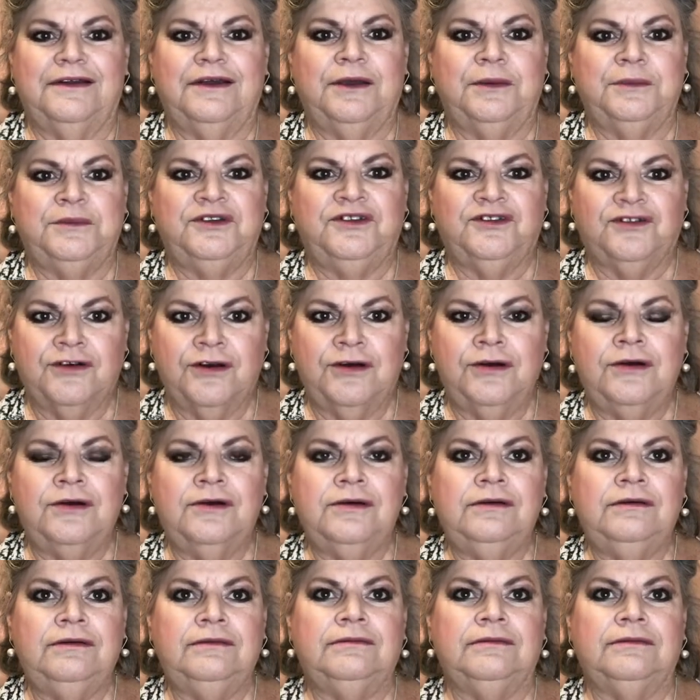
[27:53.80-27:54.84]
I'm
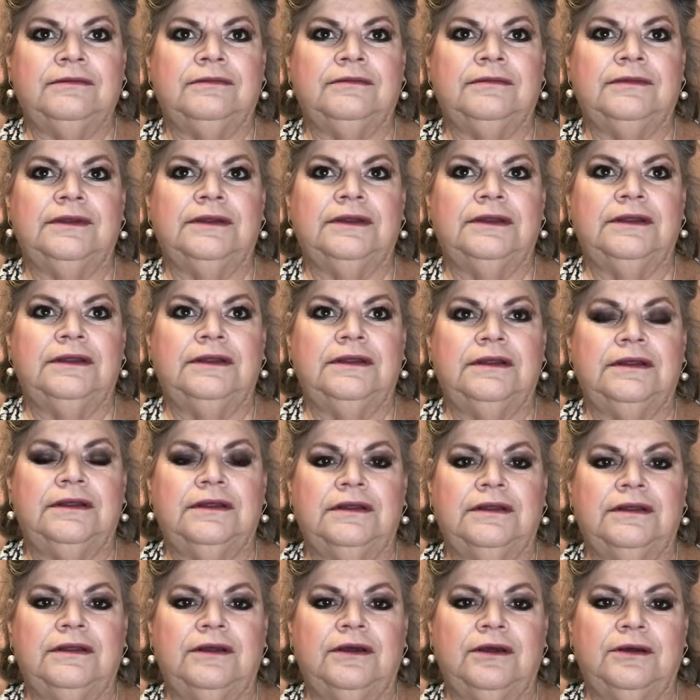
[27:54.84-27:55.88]
strong.
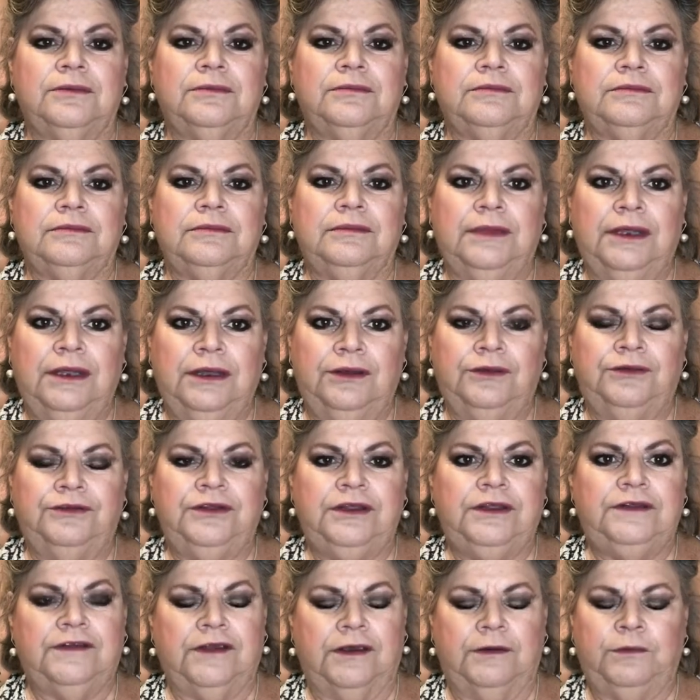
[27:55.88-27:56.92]
I'm
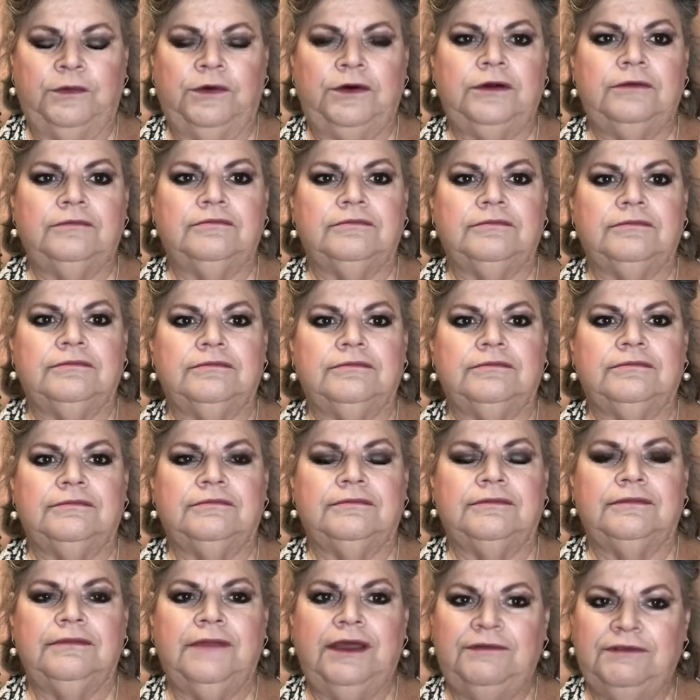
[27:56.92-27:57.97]
healthy somewhat.
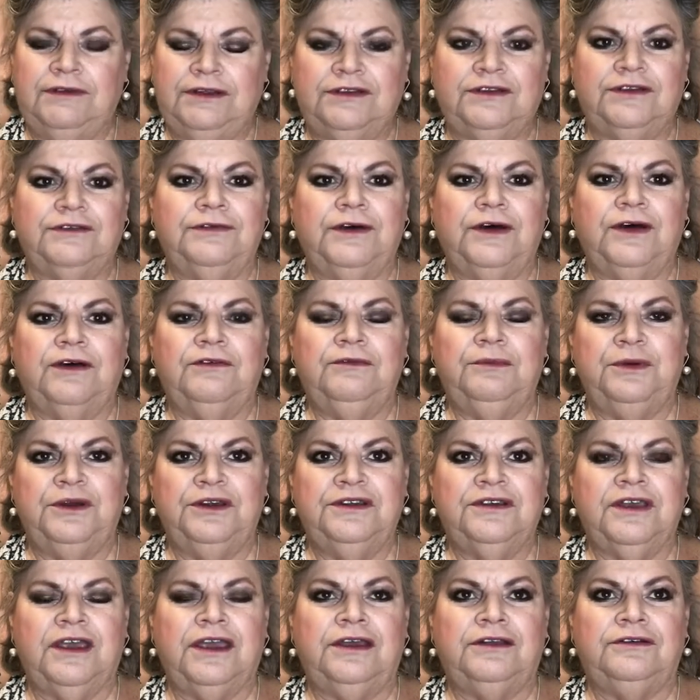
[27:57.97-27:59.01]
Having survived
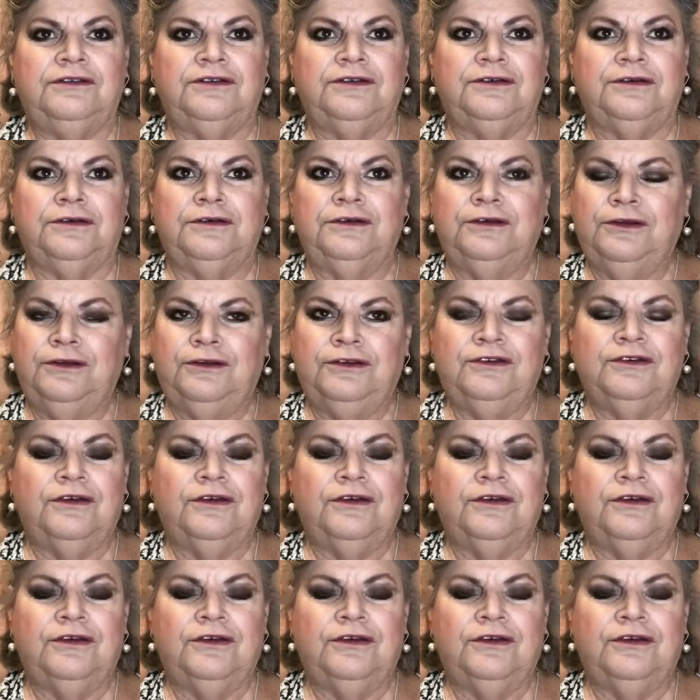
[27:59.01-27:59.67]
breast cancer and 2